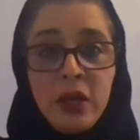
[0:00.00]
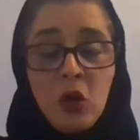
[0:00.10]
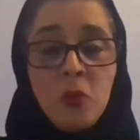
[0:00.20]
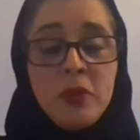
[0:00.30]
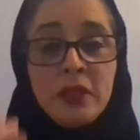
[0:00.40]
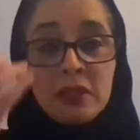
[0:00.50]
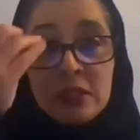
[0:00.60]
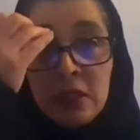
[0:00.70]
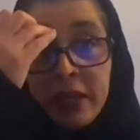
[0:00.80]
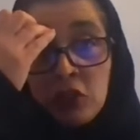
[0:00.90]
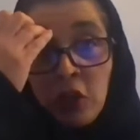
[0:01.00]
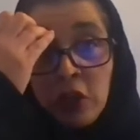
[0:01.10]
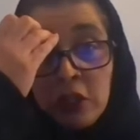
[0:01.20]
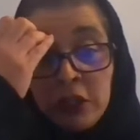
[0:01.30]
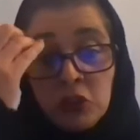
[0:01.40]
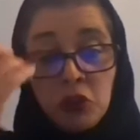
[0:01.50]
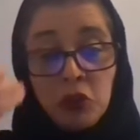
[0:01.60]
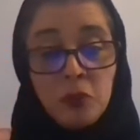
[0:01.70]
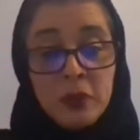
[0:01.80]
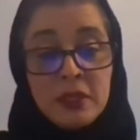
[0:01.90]
I hope that the slides are clear to
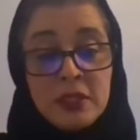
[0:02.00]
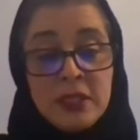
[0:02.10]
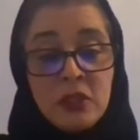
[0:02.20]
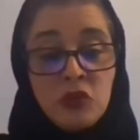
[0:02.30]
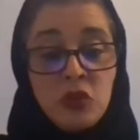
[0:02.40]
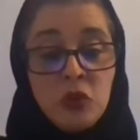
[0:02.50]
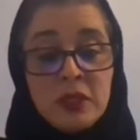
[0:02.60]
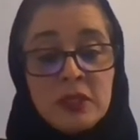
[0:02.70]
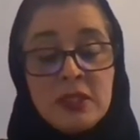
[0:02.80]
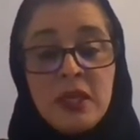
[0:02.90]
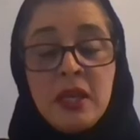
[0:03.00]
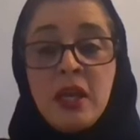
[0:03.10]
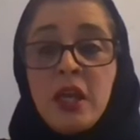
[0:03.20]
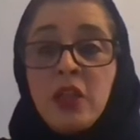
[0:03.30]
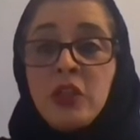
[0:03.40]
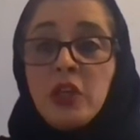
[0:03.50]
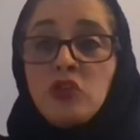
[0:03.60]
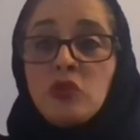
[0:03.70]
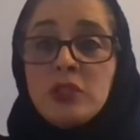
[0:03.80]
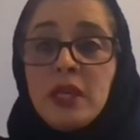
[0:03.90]
you, but in the center you can see the
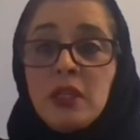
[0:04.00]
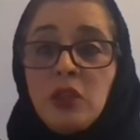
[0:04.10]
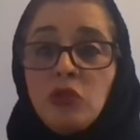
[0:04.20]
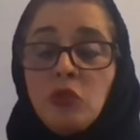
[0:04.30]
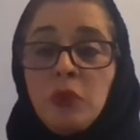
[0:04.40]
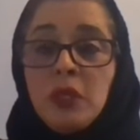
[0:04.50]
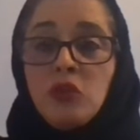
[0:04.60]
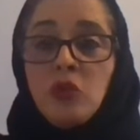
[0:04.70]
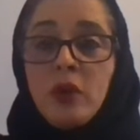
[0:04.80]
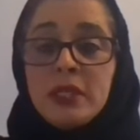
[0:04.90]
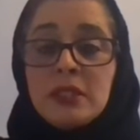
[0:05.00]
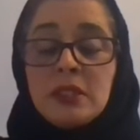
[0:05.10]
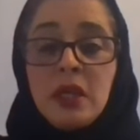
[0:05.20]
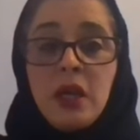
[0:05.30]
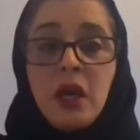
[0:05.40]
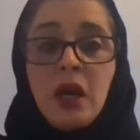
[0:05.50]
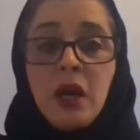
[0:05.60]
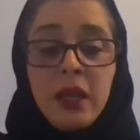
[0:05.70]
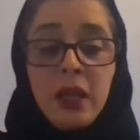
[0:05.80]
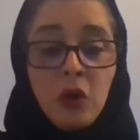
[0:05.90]
issues that need to be addressed
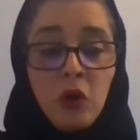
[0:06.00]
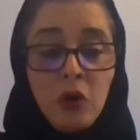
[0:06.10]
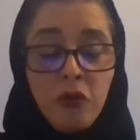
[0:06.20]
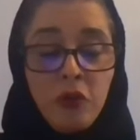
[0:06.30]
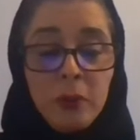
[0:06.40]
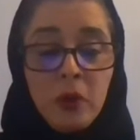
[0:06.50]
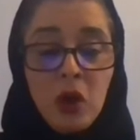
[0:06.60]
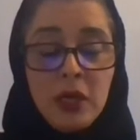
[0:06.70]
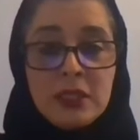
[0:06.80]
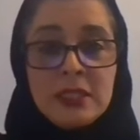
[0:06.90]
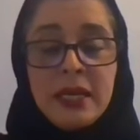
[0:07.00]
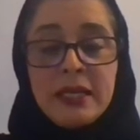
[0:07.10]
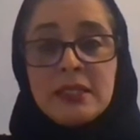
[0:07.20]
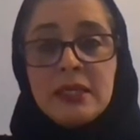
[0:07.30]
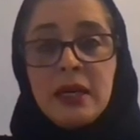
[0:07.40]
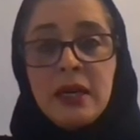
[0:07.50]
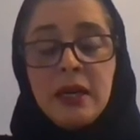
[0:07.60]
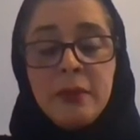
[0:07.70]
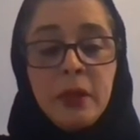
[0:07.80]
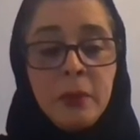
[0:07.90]
can go from consent,
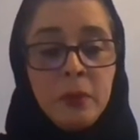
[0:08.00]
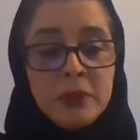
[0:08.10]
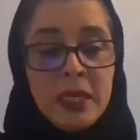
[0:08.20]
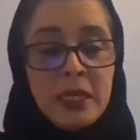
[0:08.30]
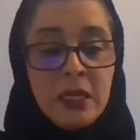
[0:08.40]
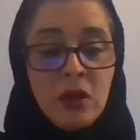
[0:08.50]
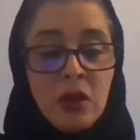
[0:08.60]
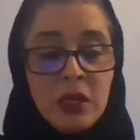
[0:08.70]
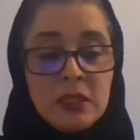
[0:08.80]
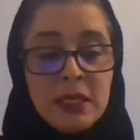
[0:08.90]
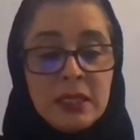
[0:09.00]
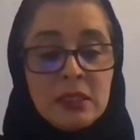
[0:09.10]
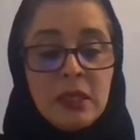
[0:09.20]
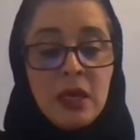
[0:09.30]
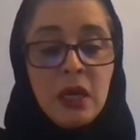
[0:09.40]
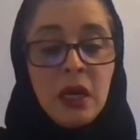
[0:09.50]
obtaining consent,